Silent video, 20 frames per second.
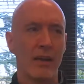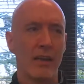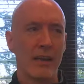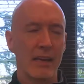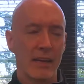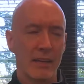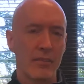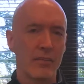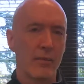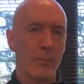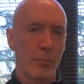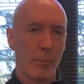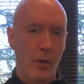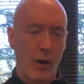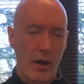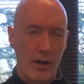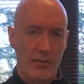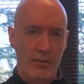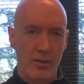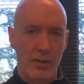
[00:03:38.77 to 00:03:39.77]
is the
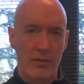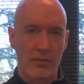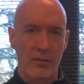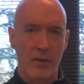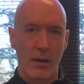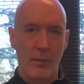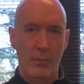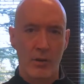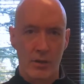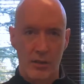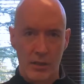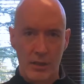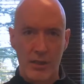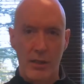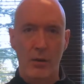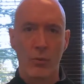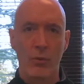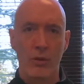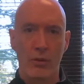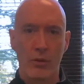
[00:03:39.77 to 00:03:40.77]
process that I'm going to
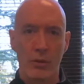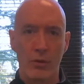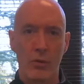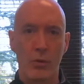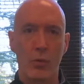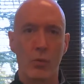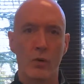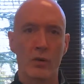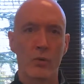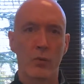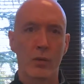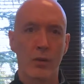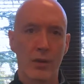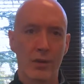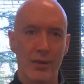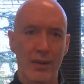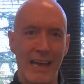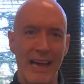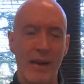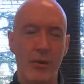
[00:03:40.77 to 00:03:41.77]
share with you, which will
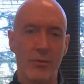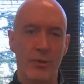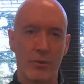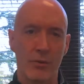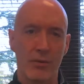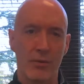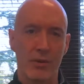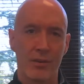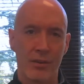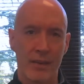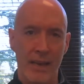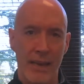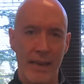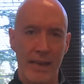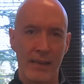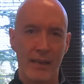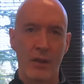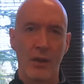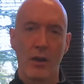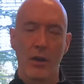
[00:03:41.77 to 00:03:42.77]
allow you to
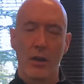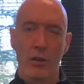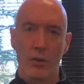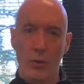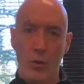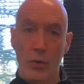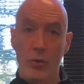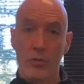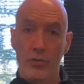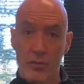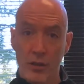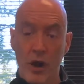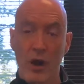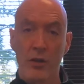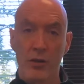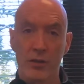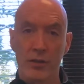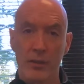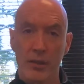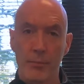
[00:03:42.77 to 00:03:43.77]
take your
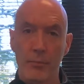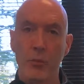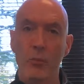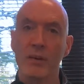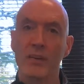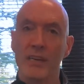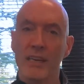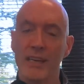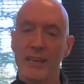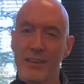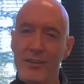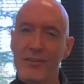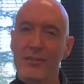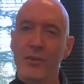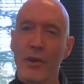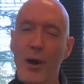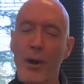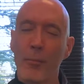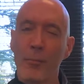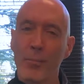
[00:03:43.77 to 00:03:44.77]
scholarship, which is
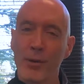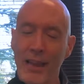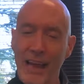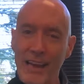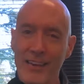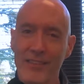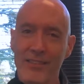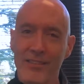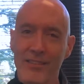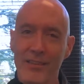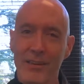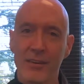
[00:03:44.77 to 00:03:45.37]
complex,